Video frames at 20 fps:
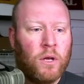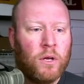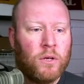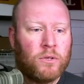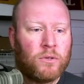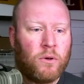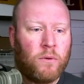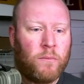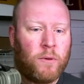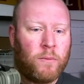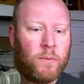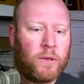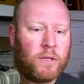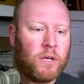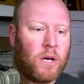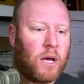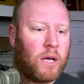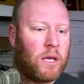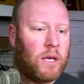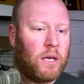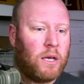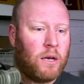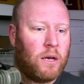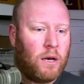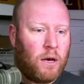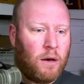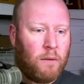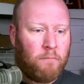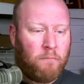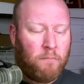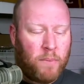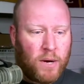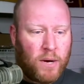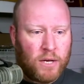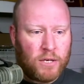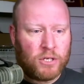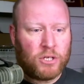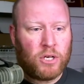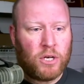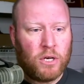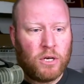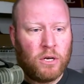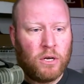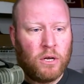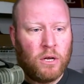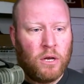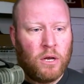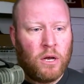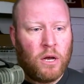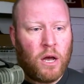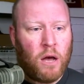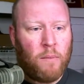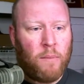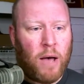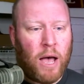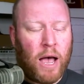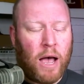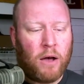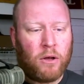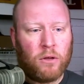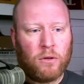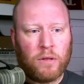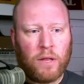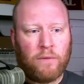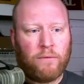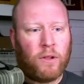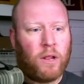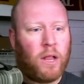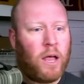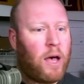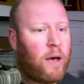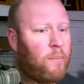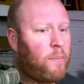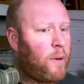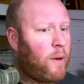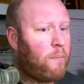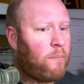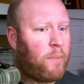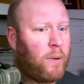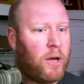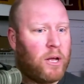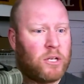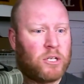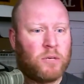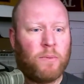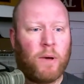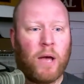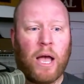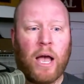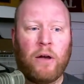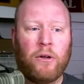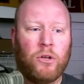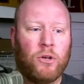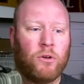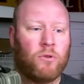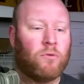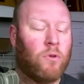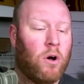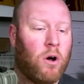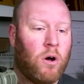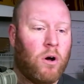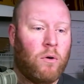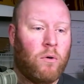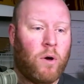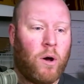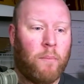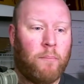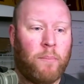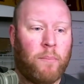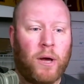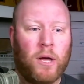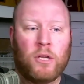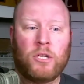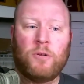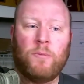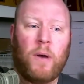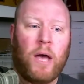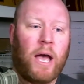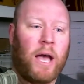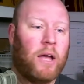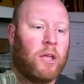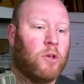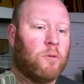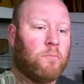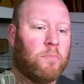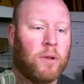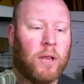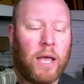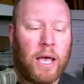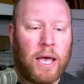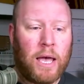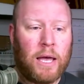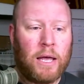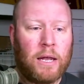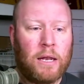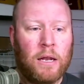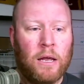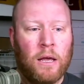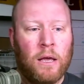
So I'm going to be talking a bunch about how you level up, a bunch about how you grow, a bunch about how you plan,